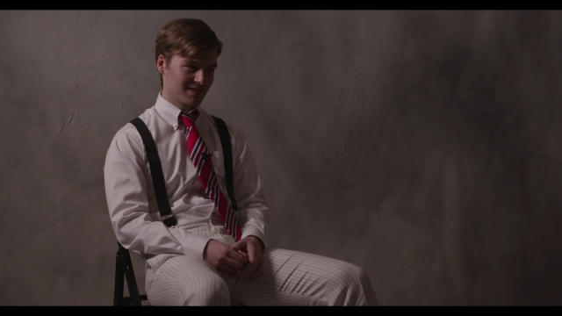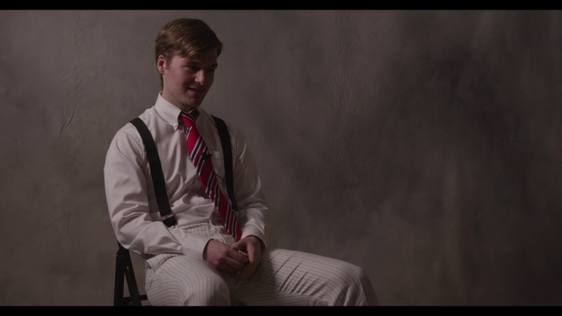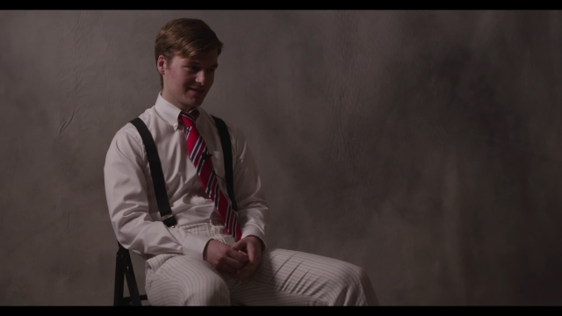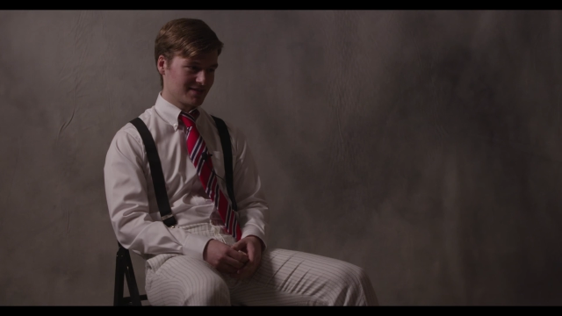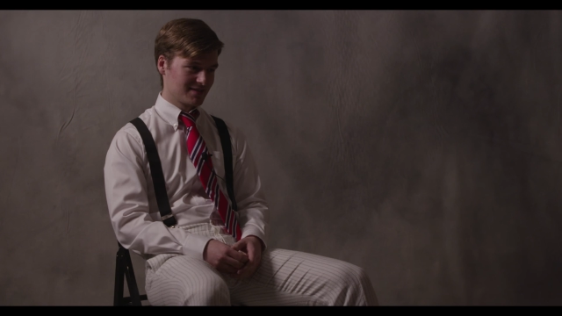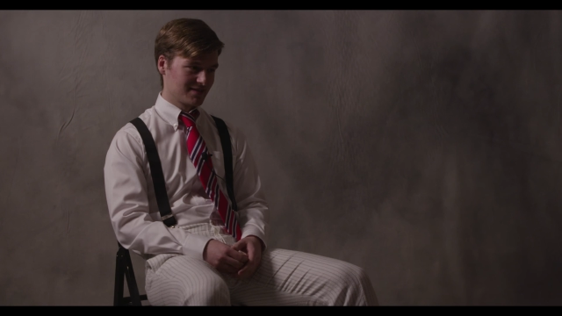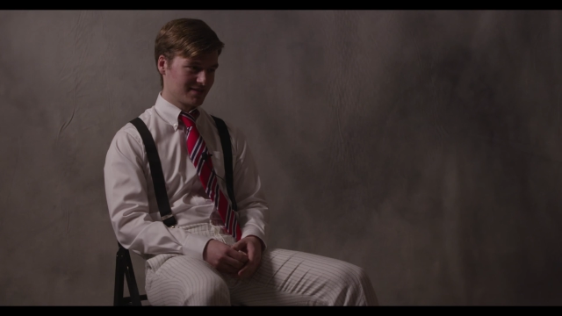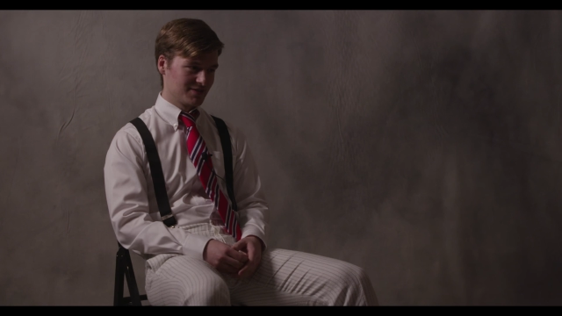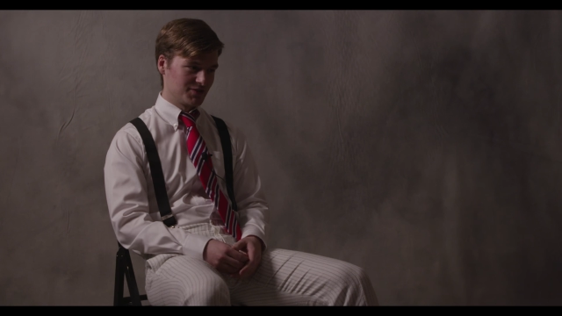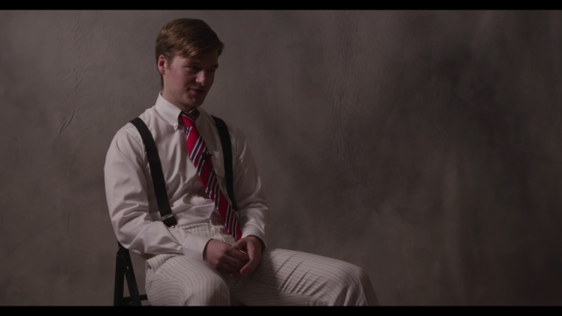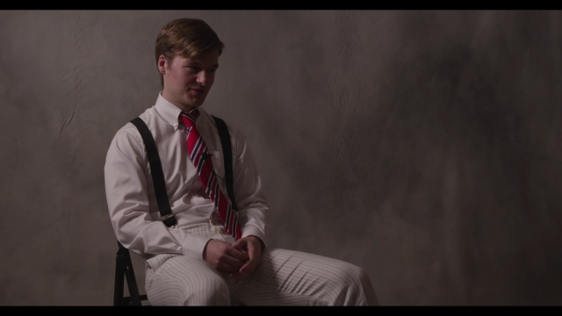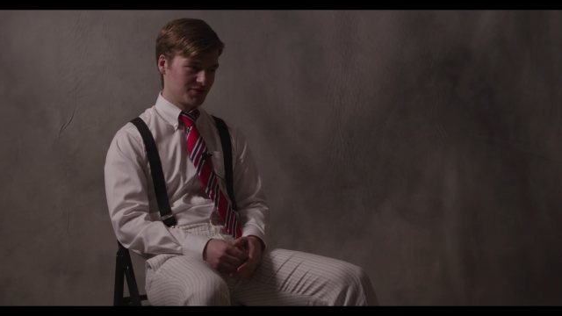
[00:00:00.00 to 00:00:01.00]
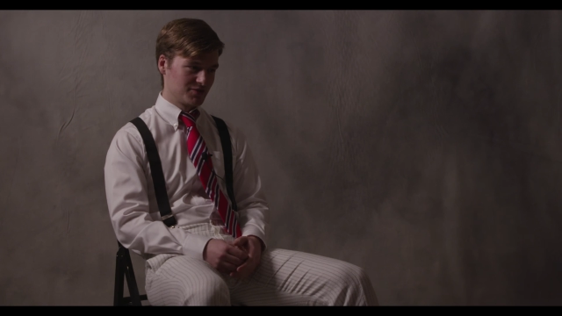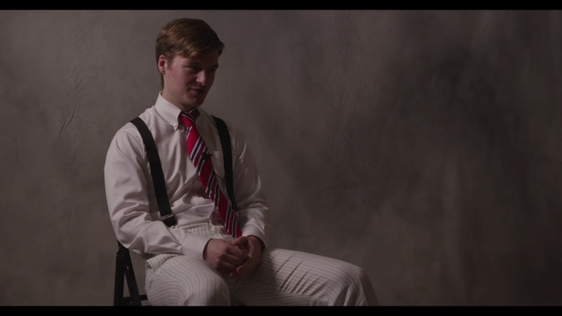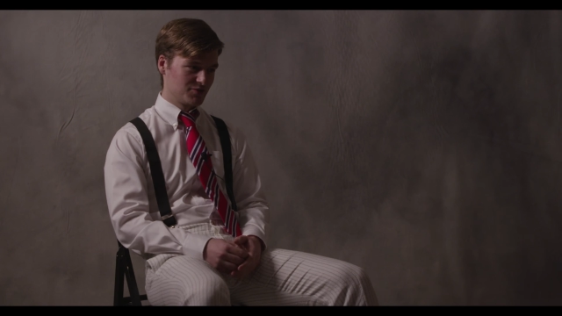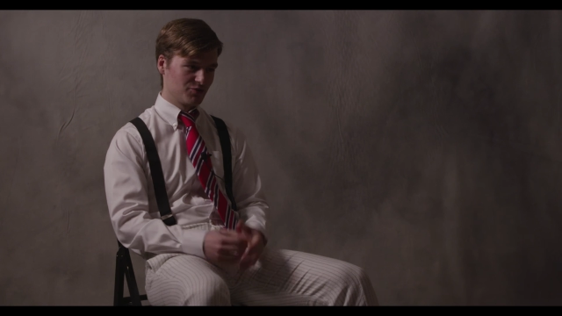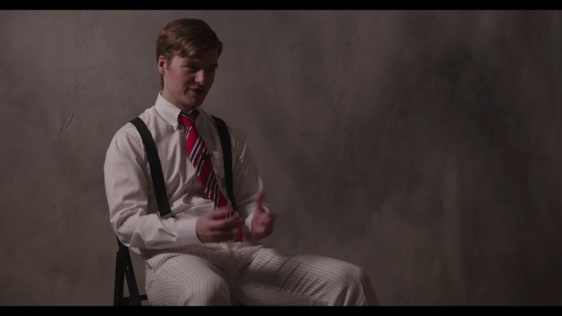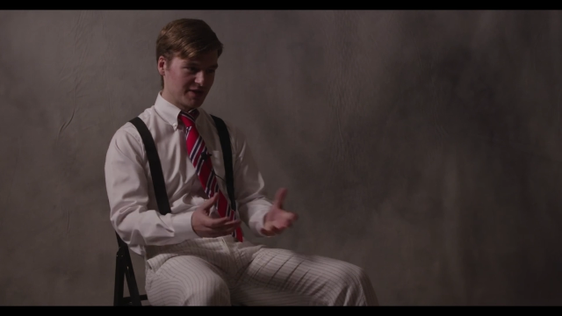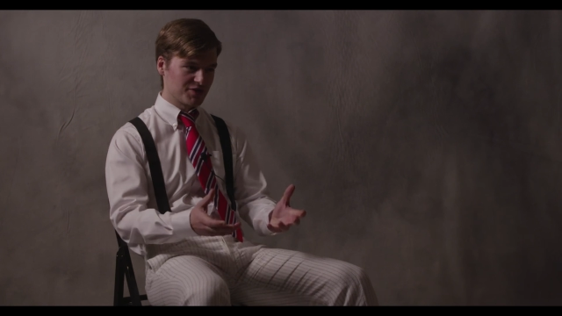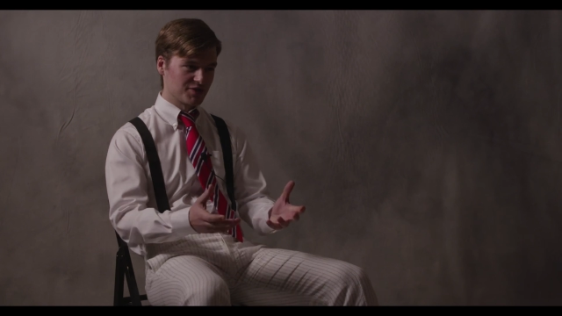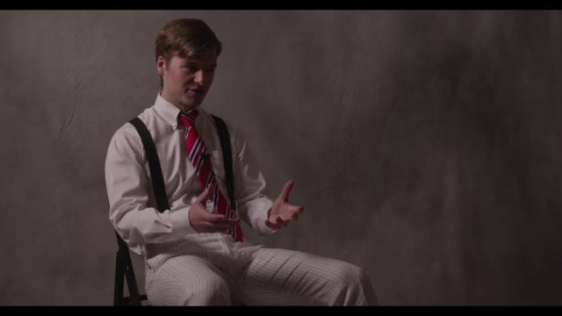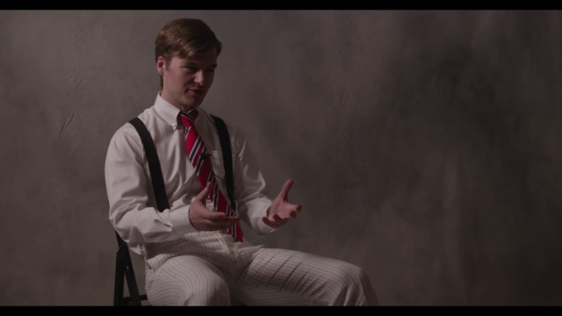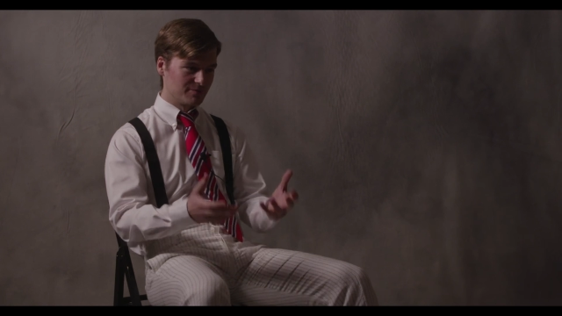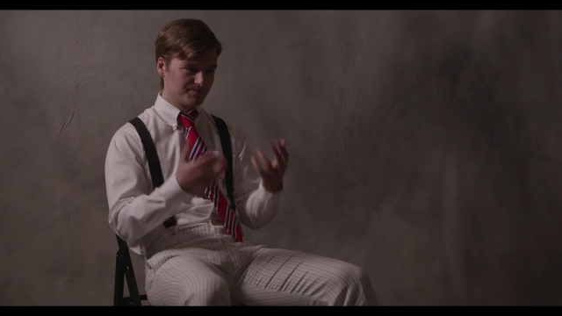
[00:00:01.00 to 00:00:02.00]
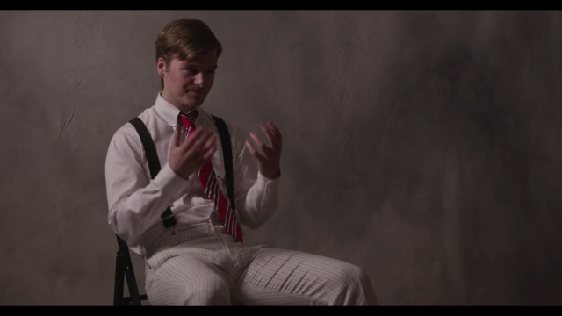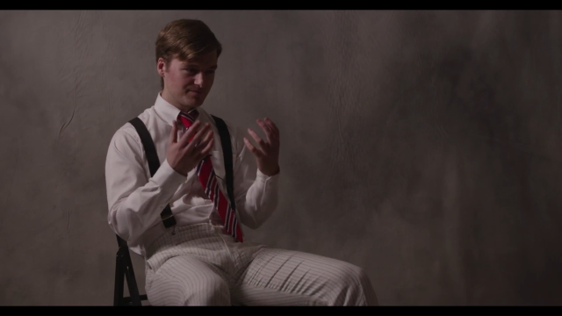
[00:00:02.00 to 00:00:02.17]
it's just traditional